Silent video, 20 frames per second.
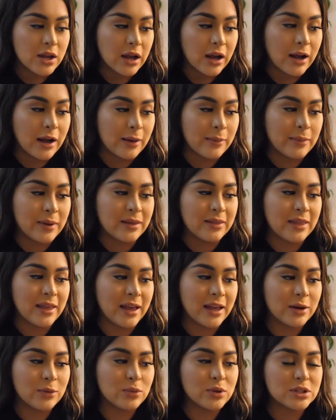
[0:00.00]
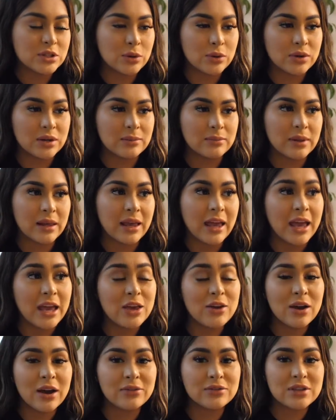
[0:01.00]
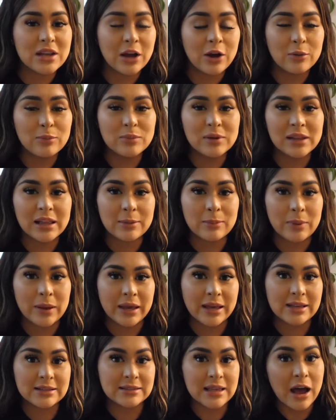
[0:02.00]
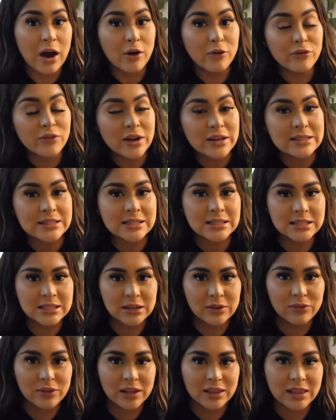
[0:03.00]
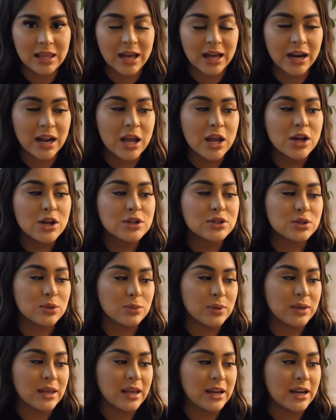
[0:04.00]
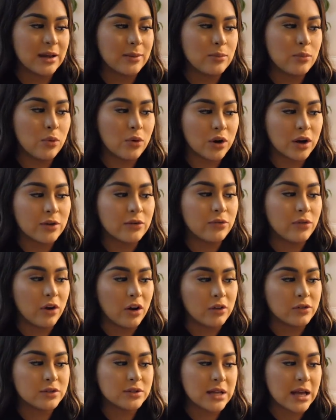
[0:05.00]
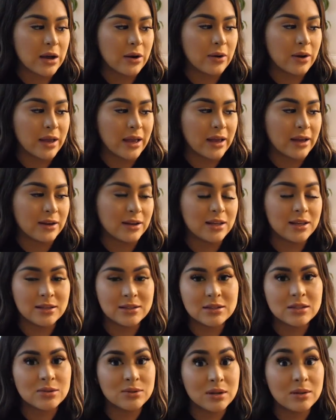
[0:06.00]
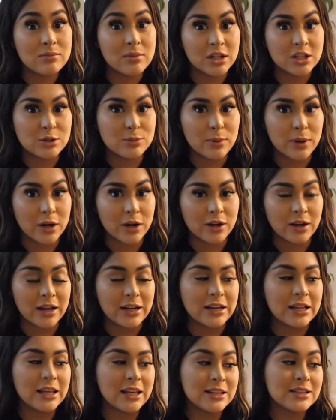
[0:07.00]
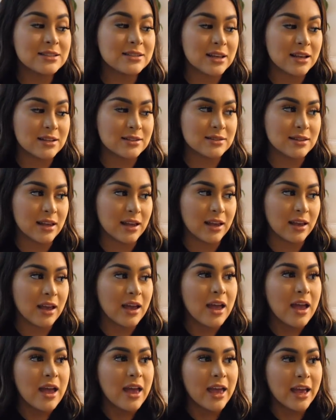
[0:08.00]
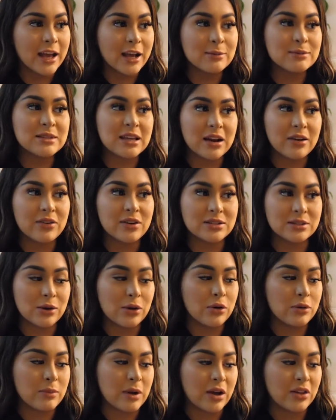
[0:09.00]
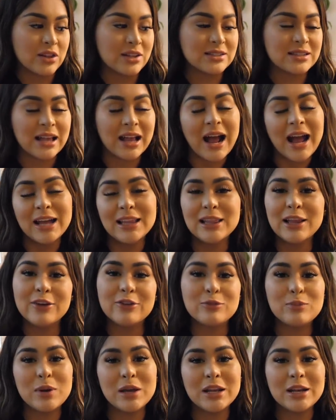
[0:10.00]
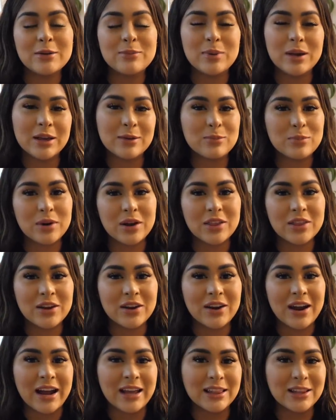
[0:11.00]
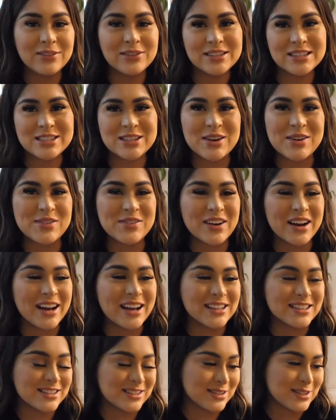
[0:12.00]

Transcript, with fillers: Um, and then we told him like, hey, you have to help me like pick his outfits and stuff like that. So we get him more involved now and he's doing much better. And he says like, it comes out of his own mouth. He's like, I love being a big brother. Mm -hmm. I love it mm-hmm. so much.